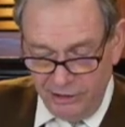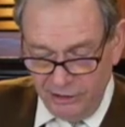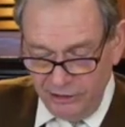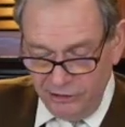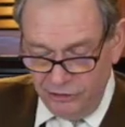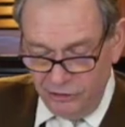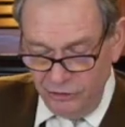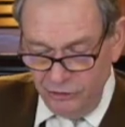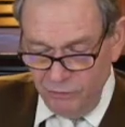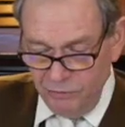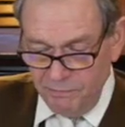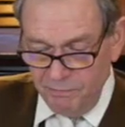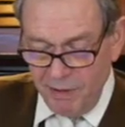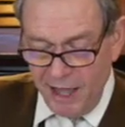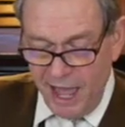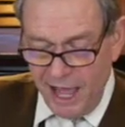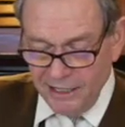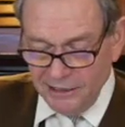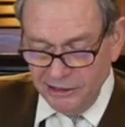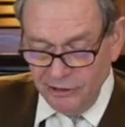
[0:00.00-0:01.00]
acute
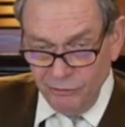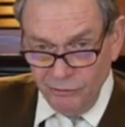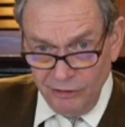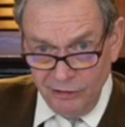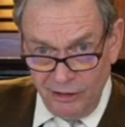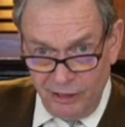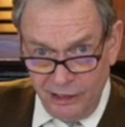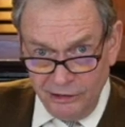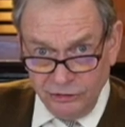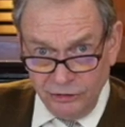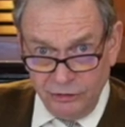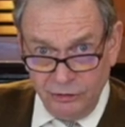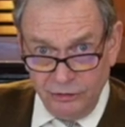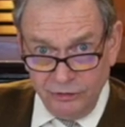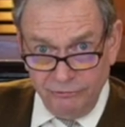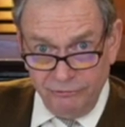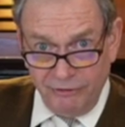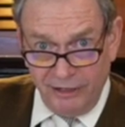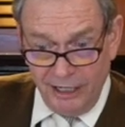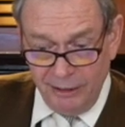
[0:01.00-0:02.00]
bacteriological
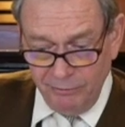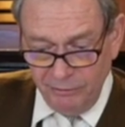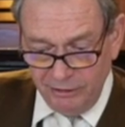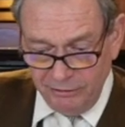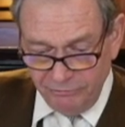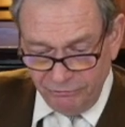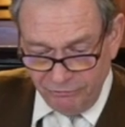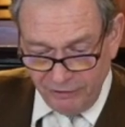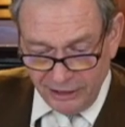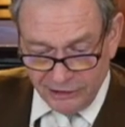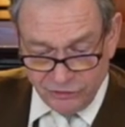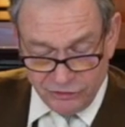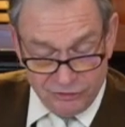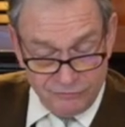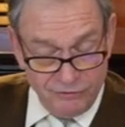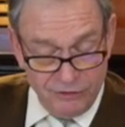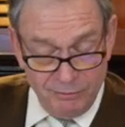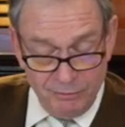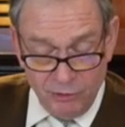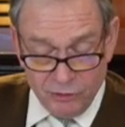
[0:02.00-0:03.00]
or viral infections
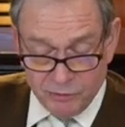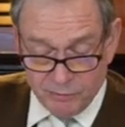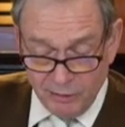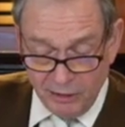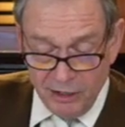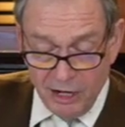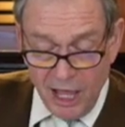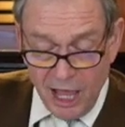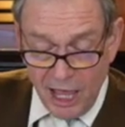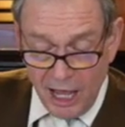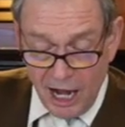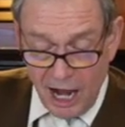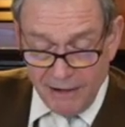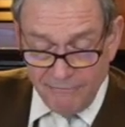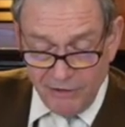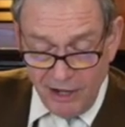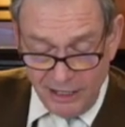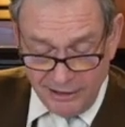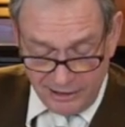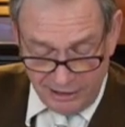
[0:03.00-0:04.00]
for the most part. And
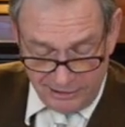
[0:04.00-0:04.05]
I've got the